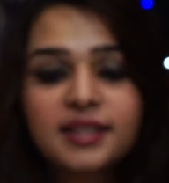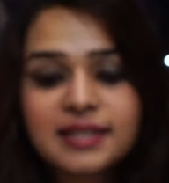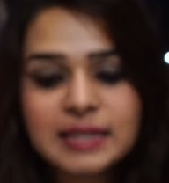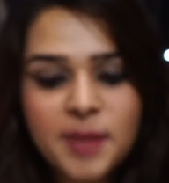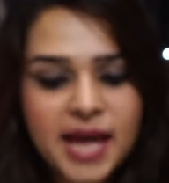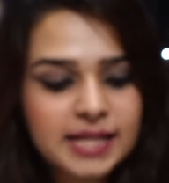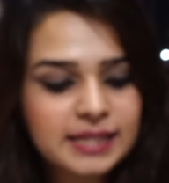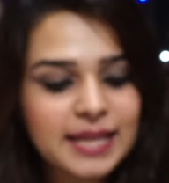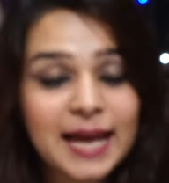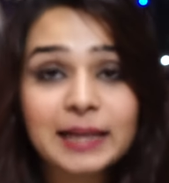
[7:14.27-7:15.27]
this
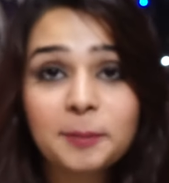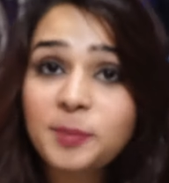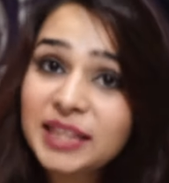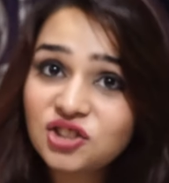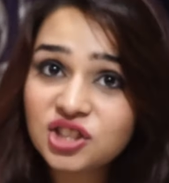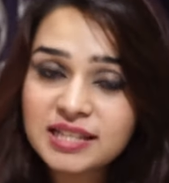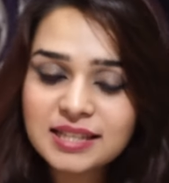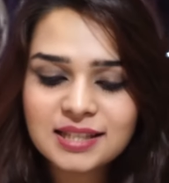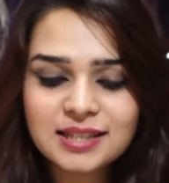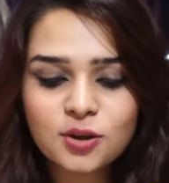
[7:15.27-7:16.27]
smells like peaches.
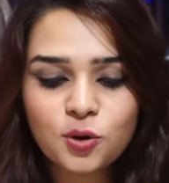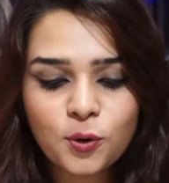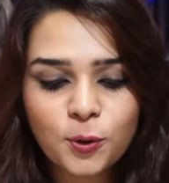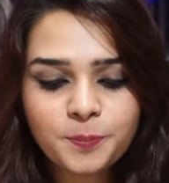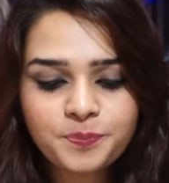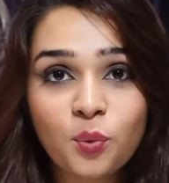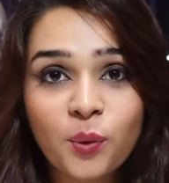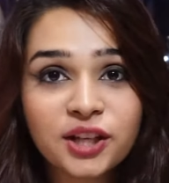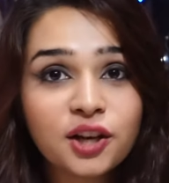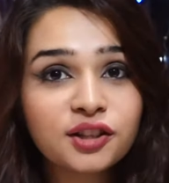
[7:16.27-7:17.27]
So
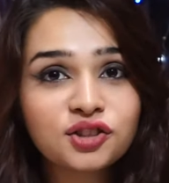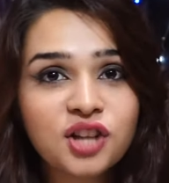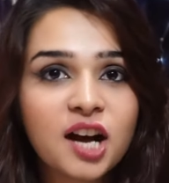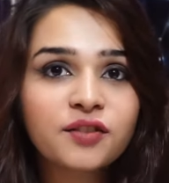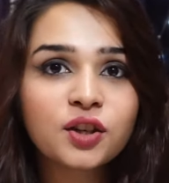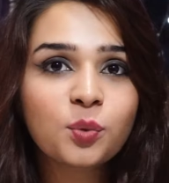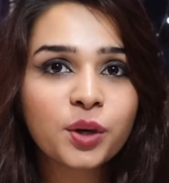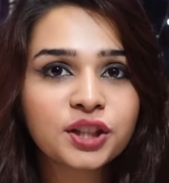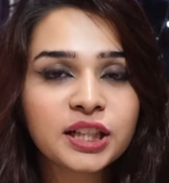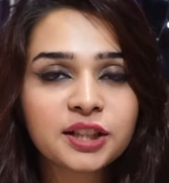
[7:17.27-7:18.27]
when you're in the shower,
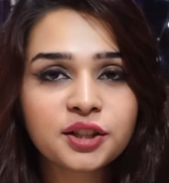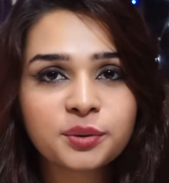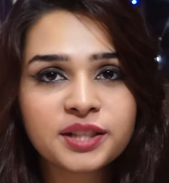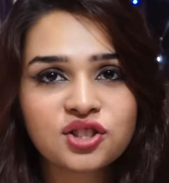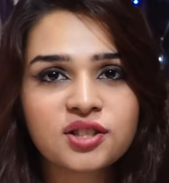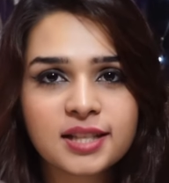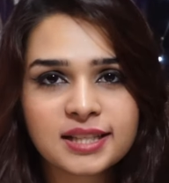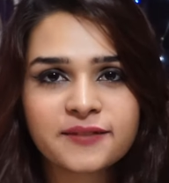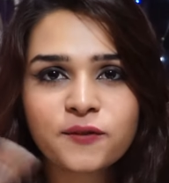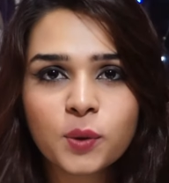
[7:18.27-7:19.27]
what you need to do is just
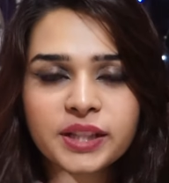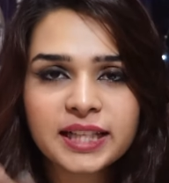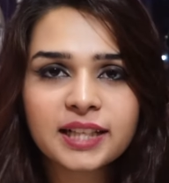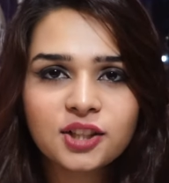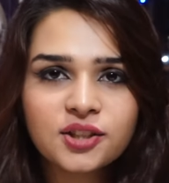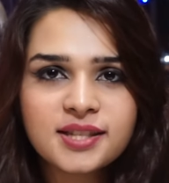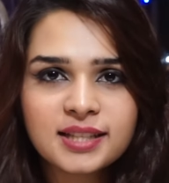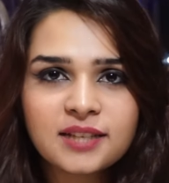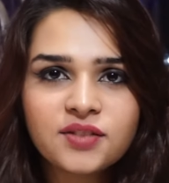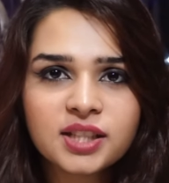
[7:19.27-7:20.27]
exfoliate your
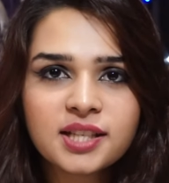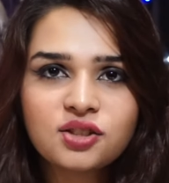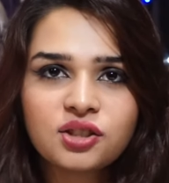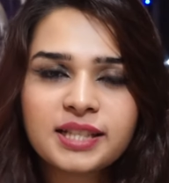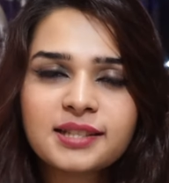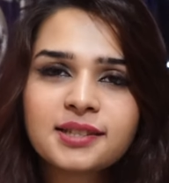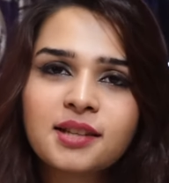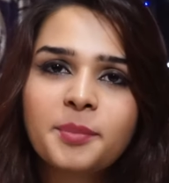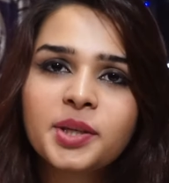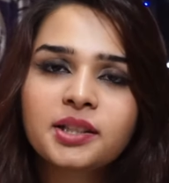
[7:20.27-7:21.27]
skin with this, really
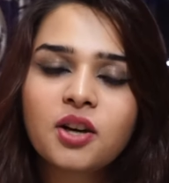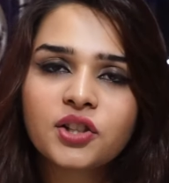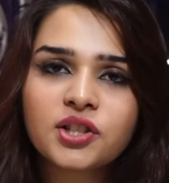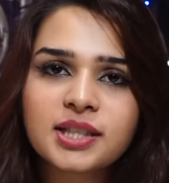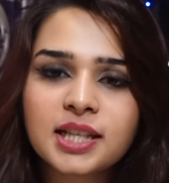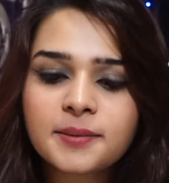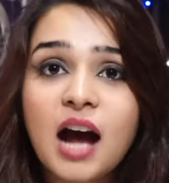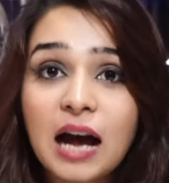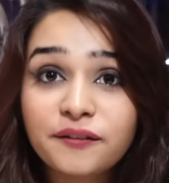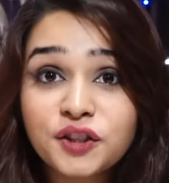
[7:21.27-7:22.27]
scrub it on your skin.
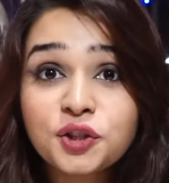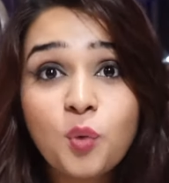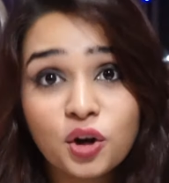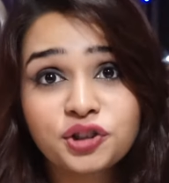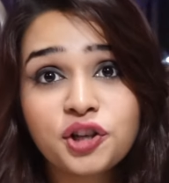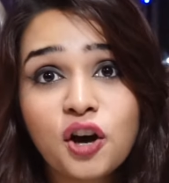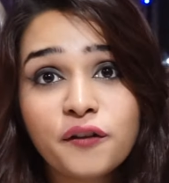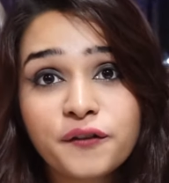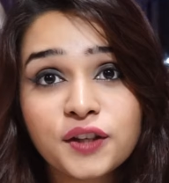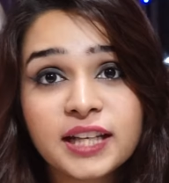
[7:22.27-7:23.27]
After you wash it
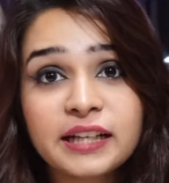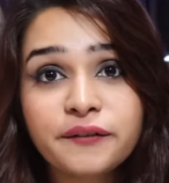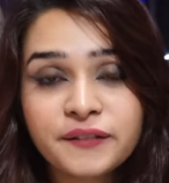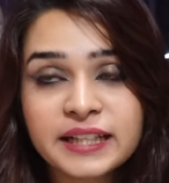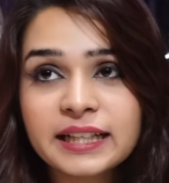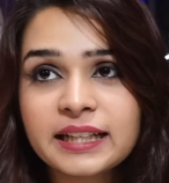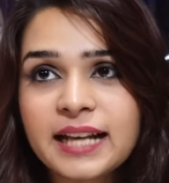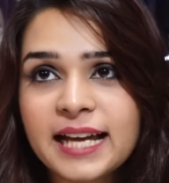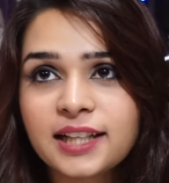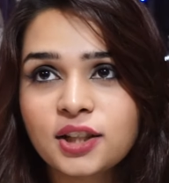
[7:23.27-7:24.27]
off, it'll feel
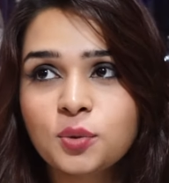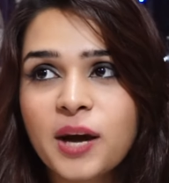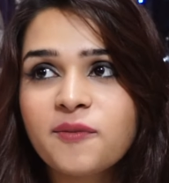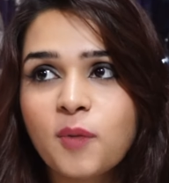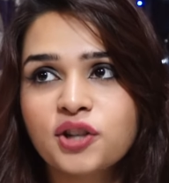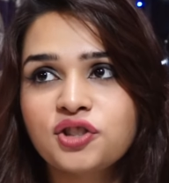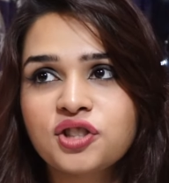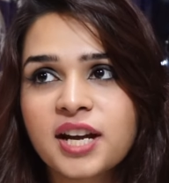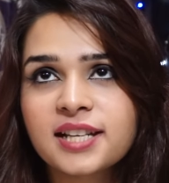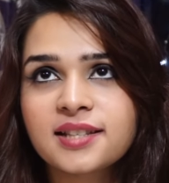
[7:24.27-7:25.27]
like you have
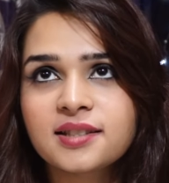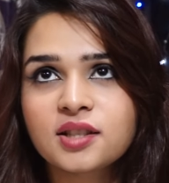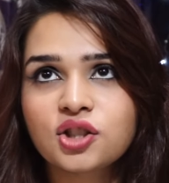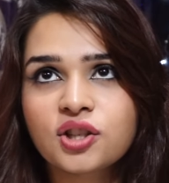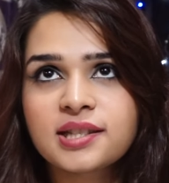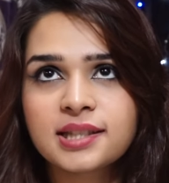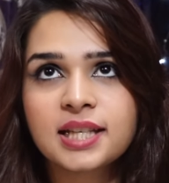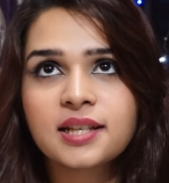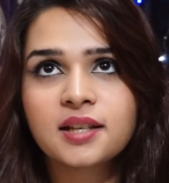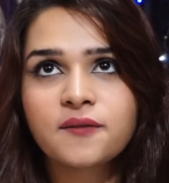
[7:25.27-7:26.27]
moisturized your
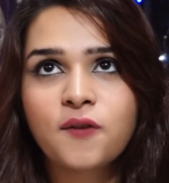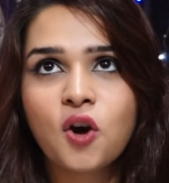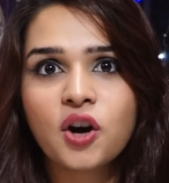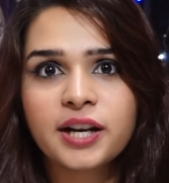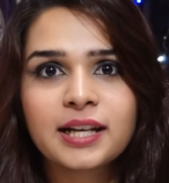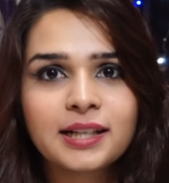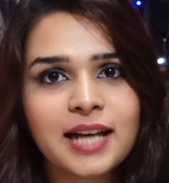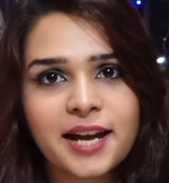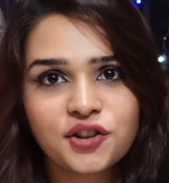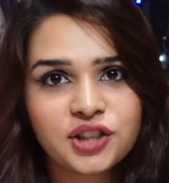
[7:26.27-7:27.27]
skin for an
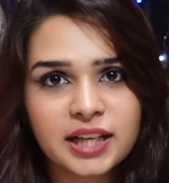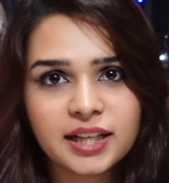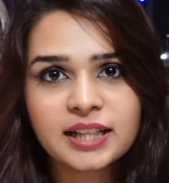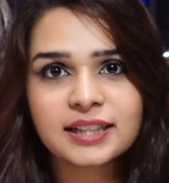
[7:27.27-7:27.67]
entire day.